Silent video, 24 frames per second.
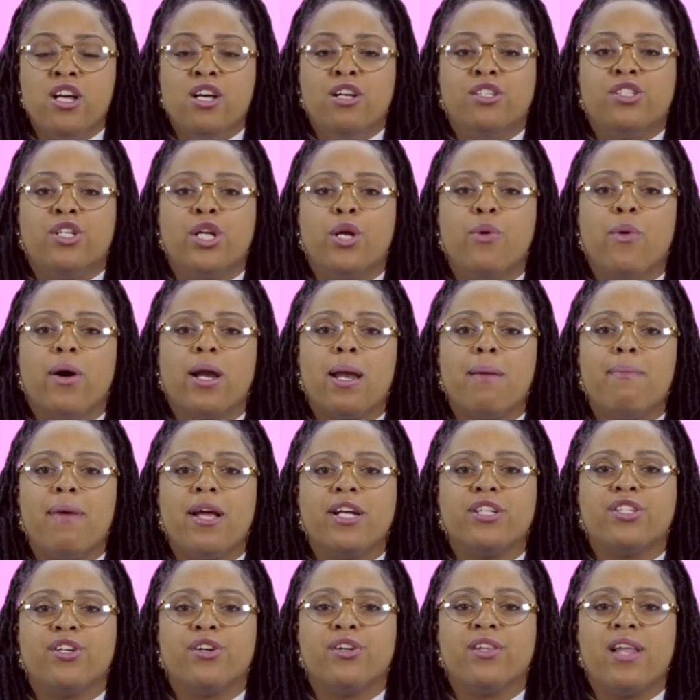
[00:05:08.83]
So you want to
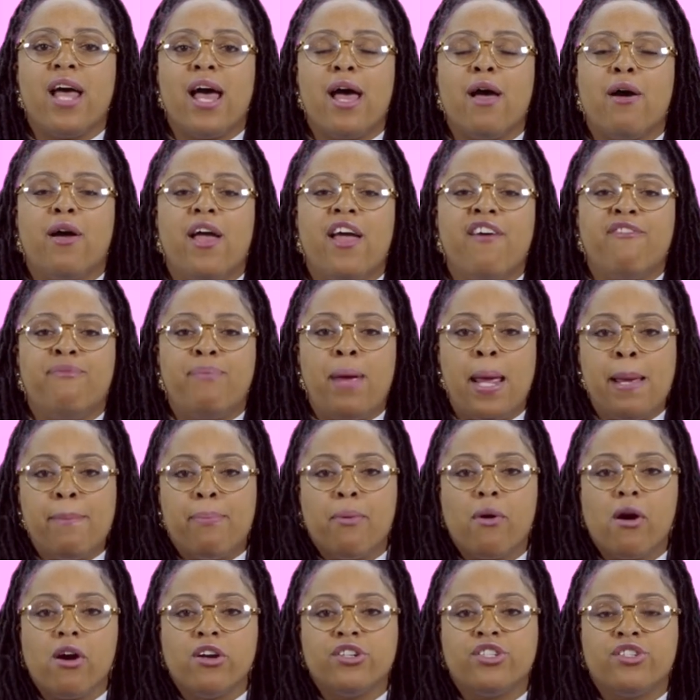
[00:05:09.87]
make sure that if
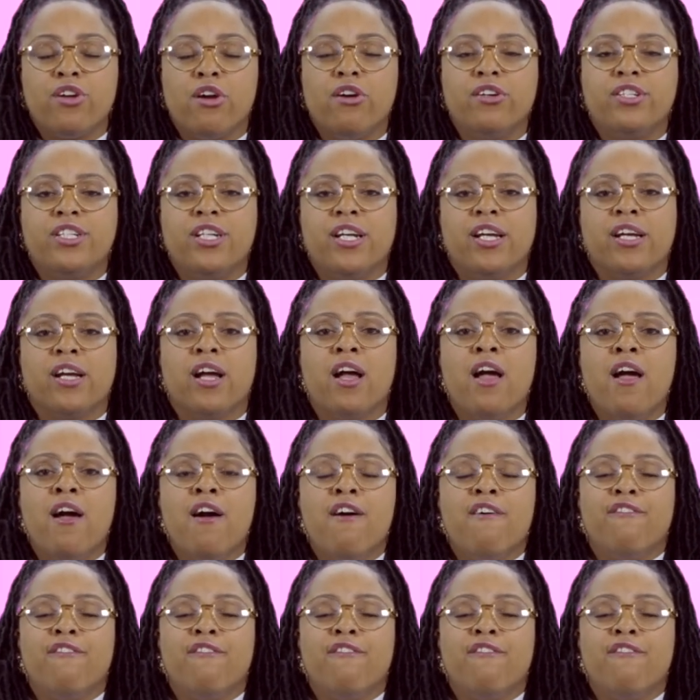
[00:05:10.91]
people are searching